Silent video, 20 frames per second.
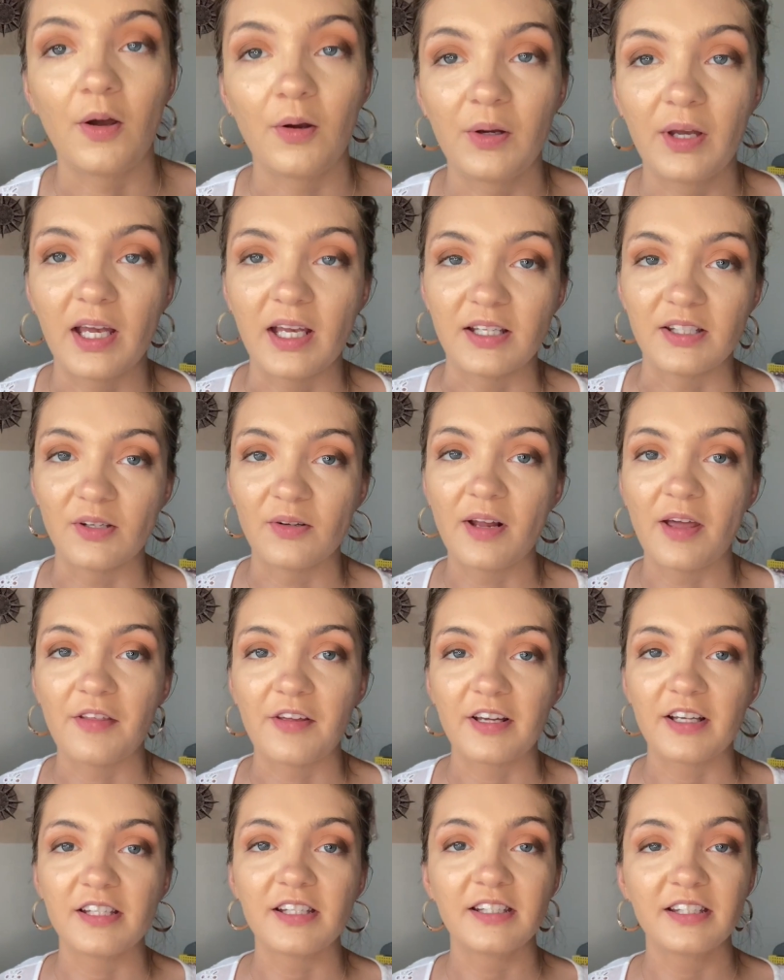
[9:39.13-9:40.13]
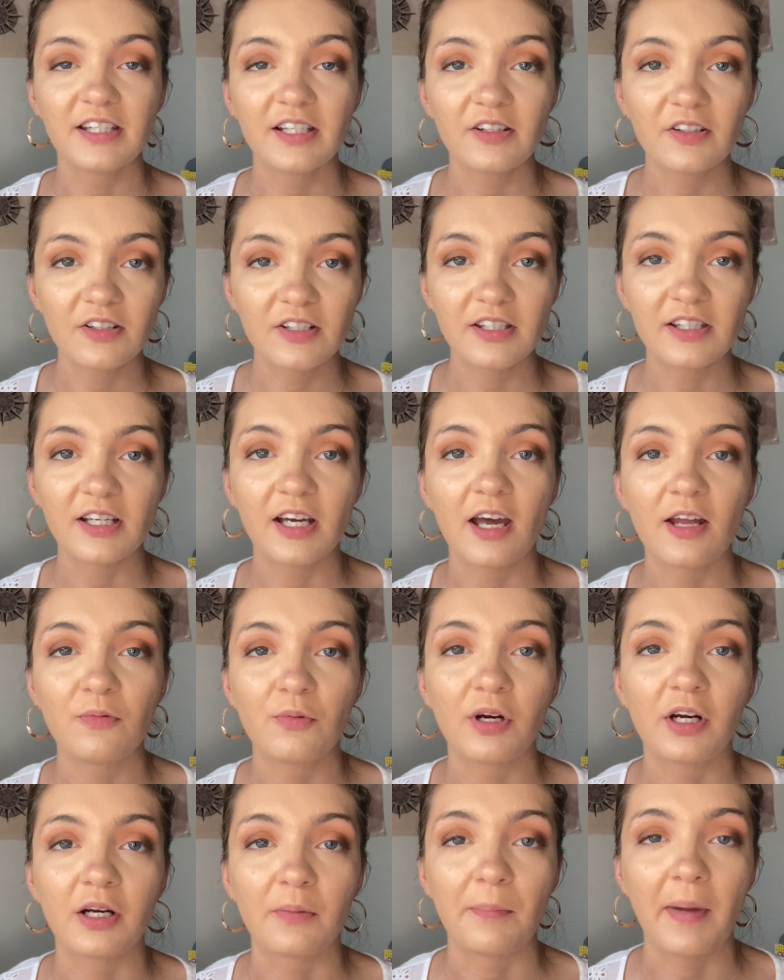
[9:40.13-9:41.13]
Okay, so now that concealer is done, we're
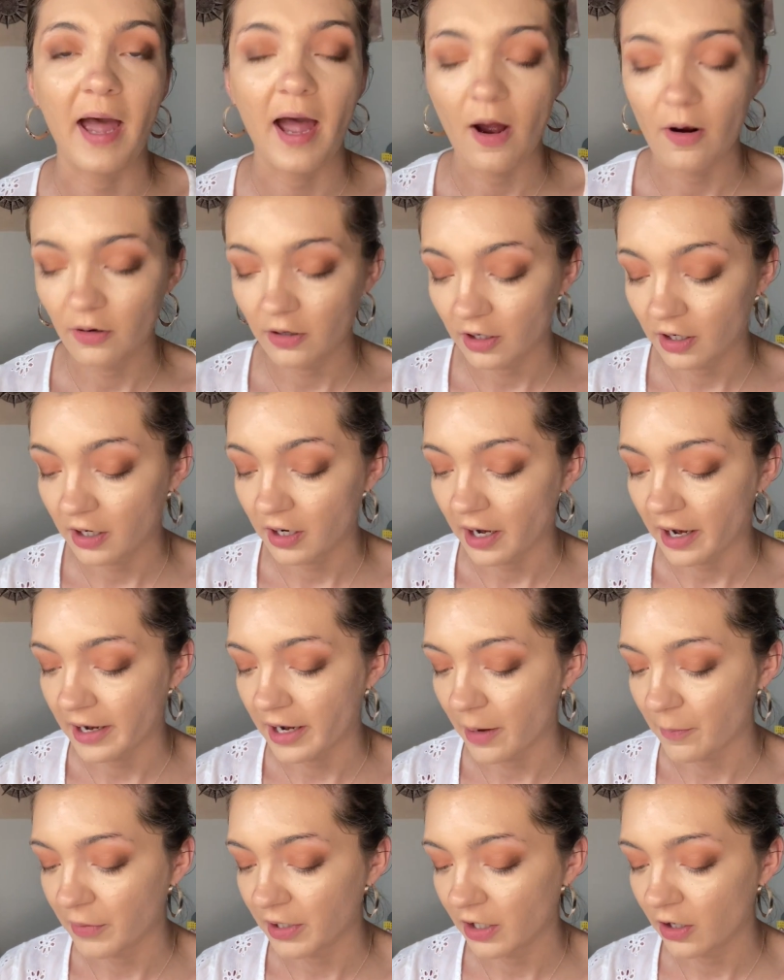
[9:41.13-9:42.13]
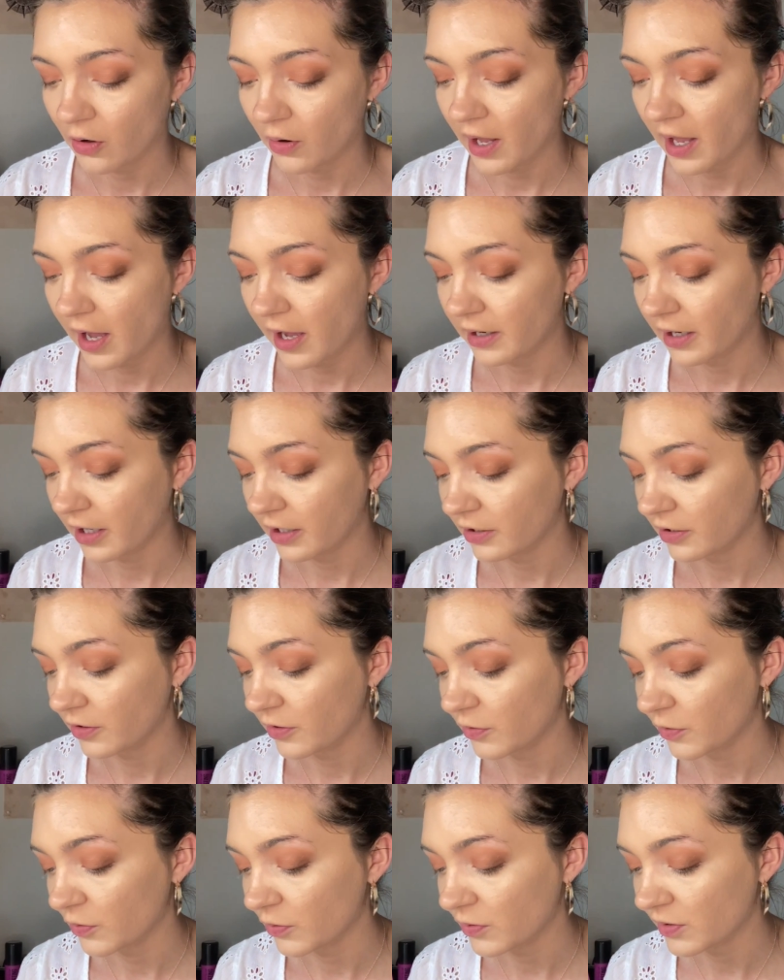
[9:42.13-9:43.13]
gonna powder, and I'm gonna go ahead and
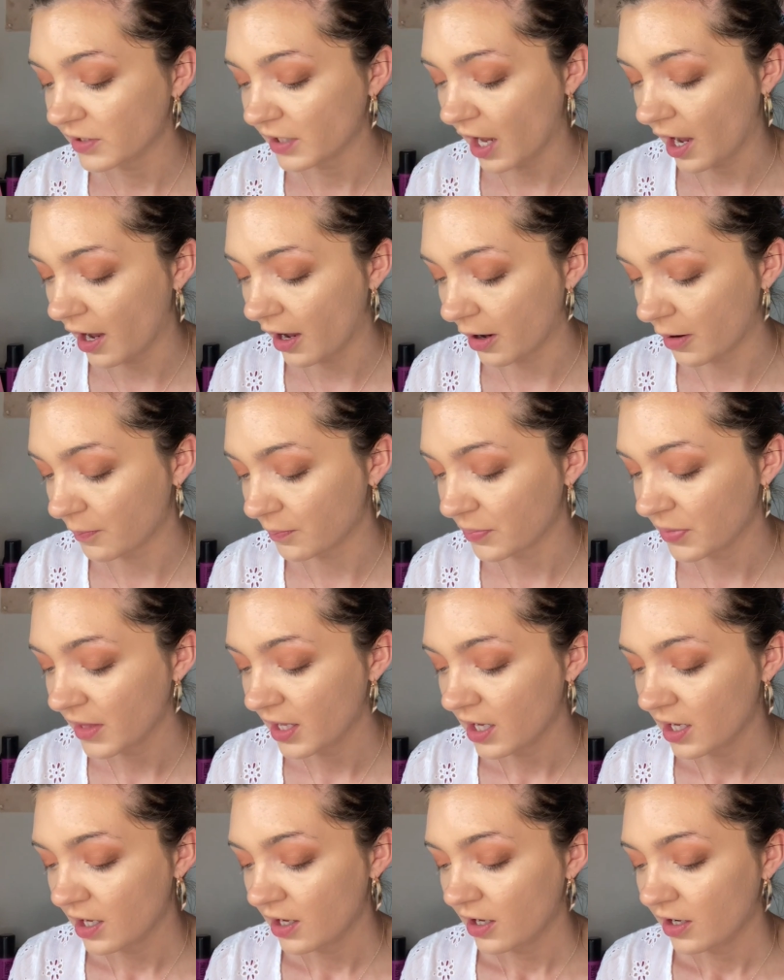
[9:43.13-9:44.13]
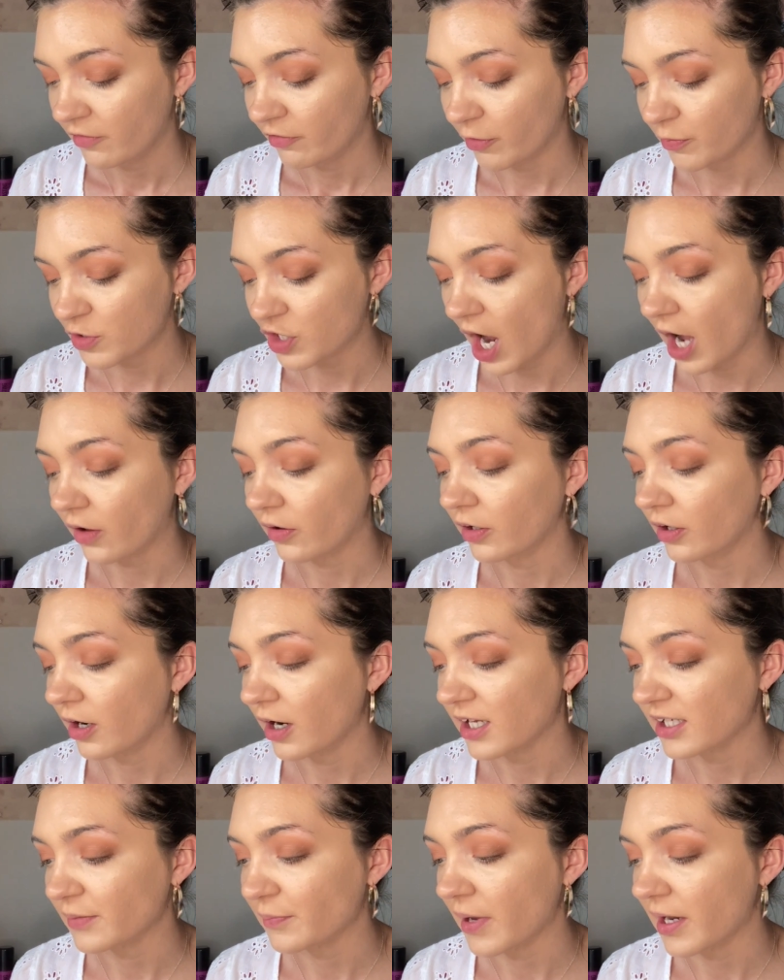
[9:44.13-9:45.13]
use from Jaclyn
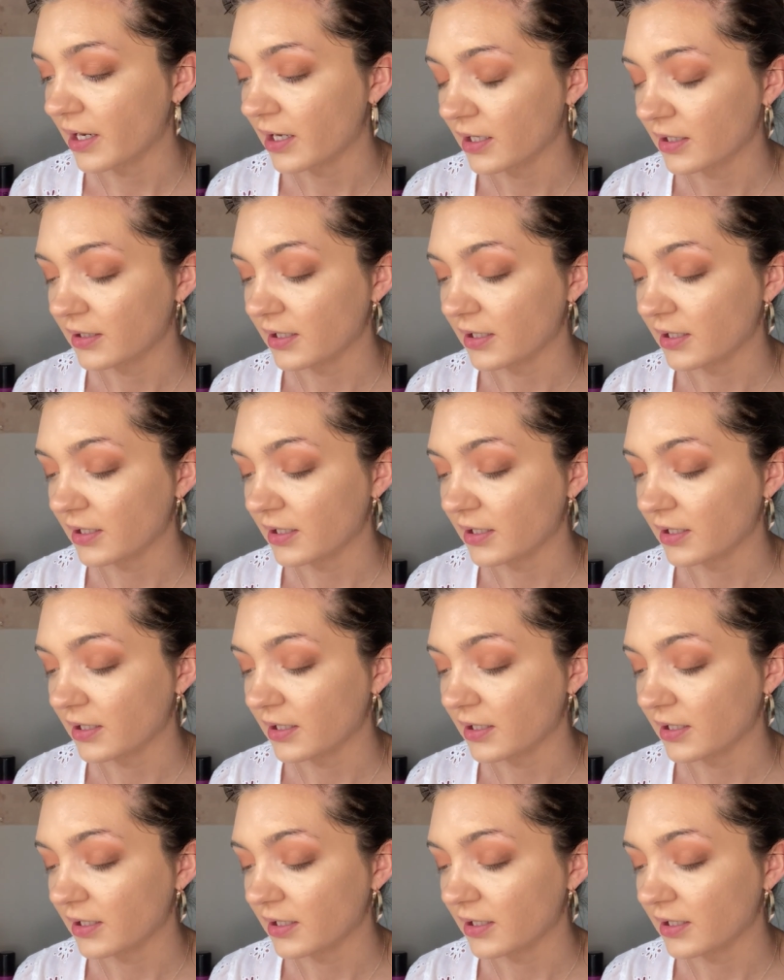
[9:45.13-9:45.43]
Cosmetics.